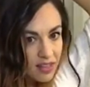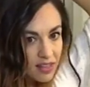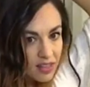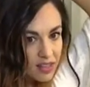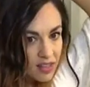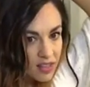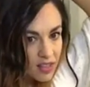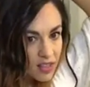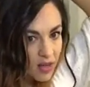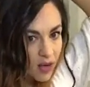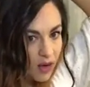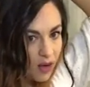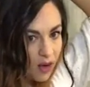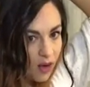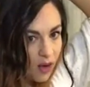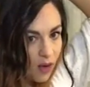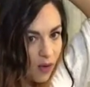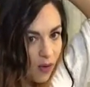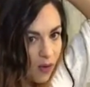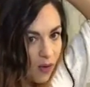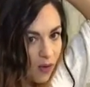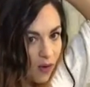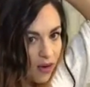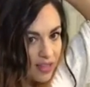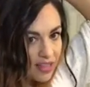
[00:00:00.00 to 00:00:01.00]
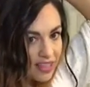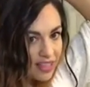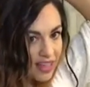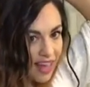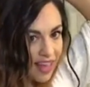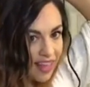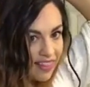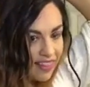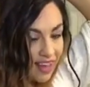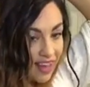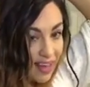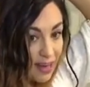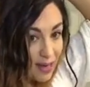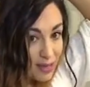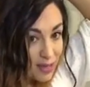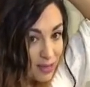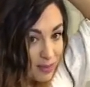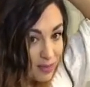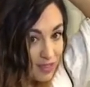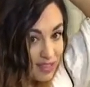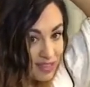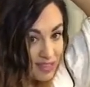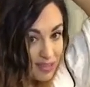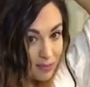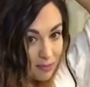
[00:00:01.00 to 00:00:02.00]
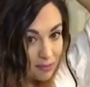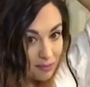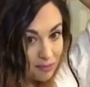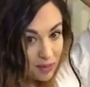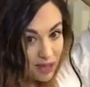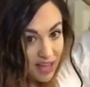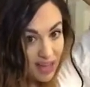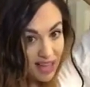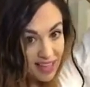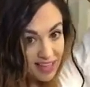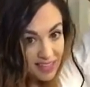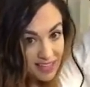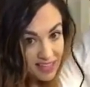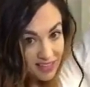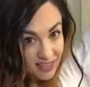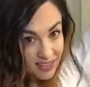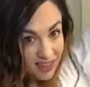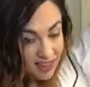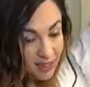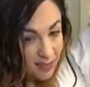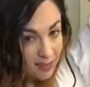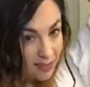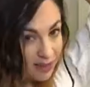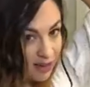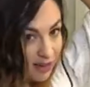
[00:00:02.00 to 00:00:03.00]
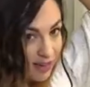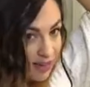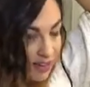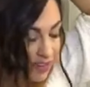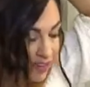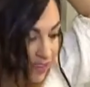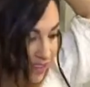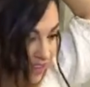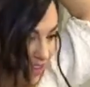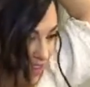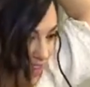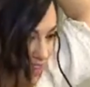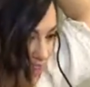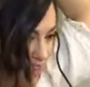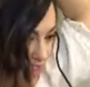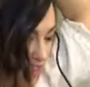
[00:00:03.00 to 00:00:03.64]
So yeah, that hairspray is the best, right, Meredith?